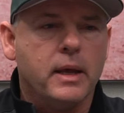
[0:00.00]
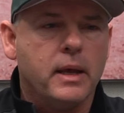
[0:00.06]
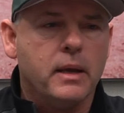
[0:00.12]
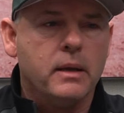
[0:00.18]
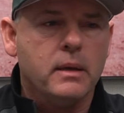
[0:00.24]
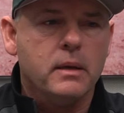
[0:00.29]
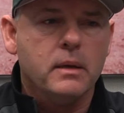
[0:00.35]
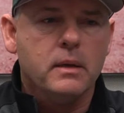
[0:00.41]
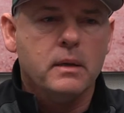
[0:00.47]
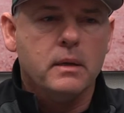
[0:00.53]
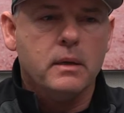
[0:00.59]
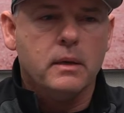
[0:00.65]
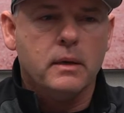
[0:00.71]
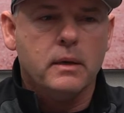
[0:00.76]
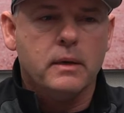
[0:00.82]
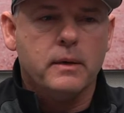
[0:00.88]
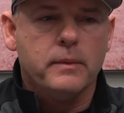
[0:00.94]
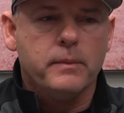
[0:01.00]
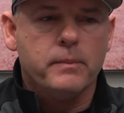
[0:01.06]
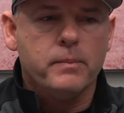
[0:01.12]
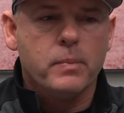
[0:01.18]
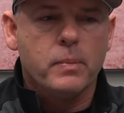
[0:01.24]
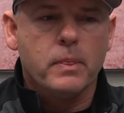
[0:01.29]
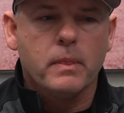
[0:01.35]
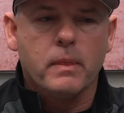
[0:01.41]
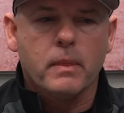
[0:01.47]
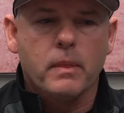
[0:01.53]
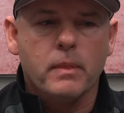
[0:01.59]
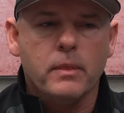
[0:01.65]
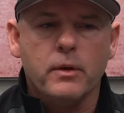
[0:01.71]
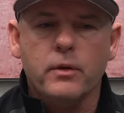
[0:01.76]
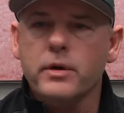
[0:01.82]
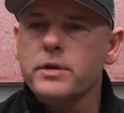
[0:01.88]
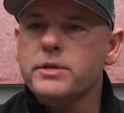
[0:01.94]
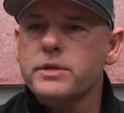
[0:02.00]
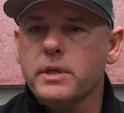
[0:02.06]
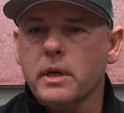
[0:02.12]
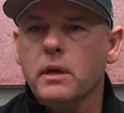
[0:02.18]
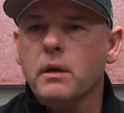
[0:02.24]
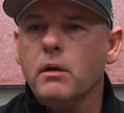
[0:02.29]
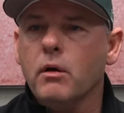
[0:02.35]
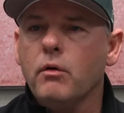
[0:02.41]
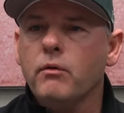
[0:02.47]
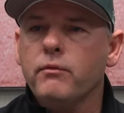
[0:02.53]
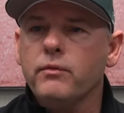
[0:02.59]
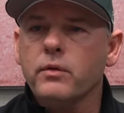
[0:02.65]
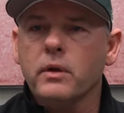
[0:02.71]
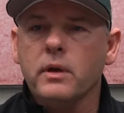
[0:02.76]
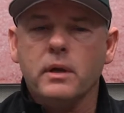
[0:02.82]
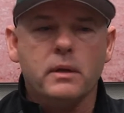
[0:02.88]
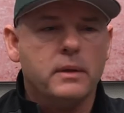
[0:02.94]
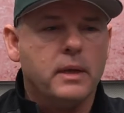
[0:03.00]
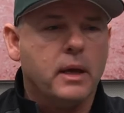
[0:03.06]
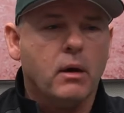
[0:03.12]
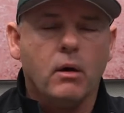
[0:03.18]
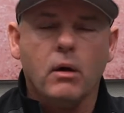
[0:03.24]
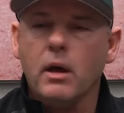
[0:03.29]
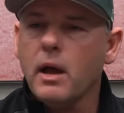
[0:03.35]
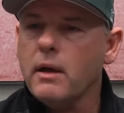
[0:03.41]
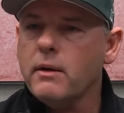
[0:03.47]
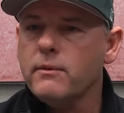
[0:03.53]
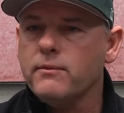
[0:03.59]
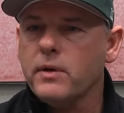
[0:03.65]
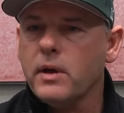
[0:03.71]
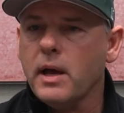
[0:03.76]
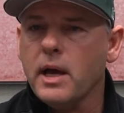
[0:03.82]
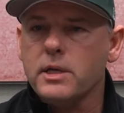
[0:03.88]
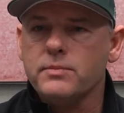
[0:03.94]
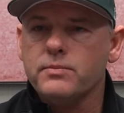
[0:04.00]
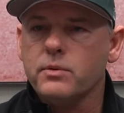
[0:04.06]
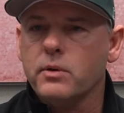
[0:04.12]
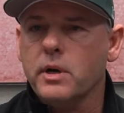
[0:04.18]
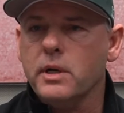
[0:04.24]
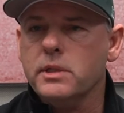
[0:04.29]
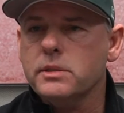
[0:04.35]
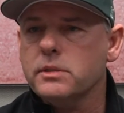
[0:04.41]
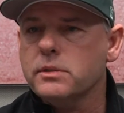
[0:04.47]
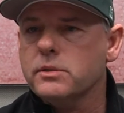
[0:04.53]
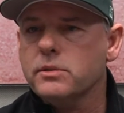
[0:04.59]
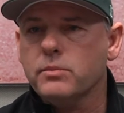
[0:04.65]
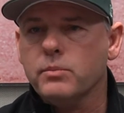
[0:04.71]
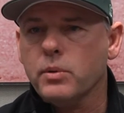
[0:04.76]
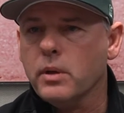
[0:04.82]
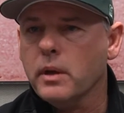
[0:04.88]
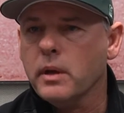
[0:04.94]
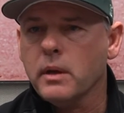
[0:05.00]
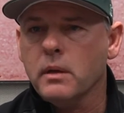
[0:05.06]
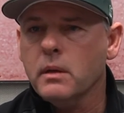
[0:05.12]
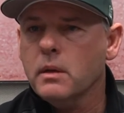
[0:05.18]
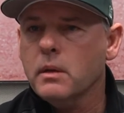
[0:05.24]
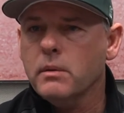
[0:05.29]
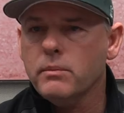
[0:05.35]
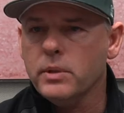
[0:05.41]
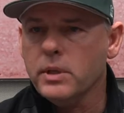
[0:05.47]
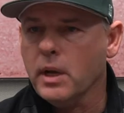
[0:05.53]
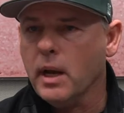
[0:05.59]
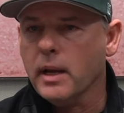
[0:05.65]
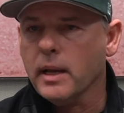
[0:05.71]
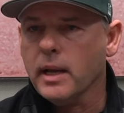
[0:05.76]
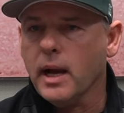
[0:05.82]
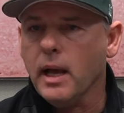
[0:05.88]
that their intent, hopefully, they all have aspirations to play beyond